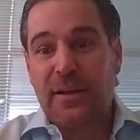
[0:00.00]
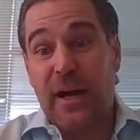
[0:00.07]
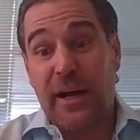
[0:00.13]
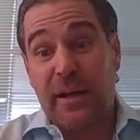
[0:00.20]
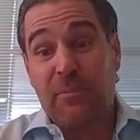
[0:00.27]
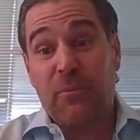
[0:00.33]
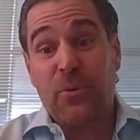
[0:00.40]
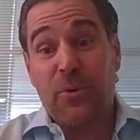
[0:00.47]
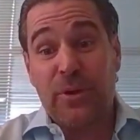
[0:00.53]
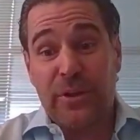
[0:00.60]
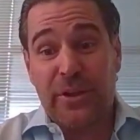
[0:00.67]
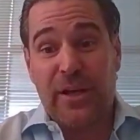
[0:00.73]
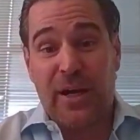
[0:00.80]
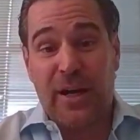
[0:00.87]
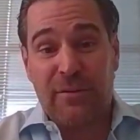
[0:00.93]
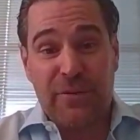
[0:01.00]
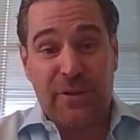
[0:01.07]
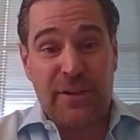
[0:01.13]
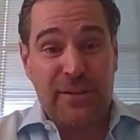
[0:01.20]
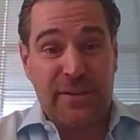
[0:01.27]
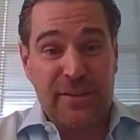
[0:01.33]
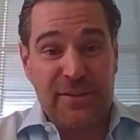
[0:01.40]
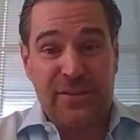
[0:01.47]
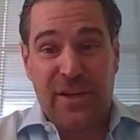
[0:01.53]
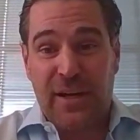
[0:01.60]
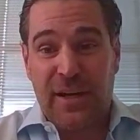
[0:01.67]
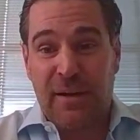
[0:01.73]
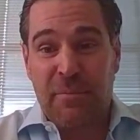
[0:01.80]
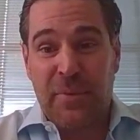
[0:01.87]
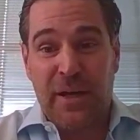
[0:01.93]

I am really confident this time,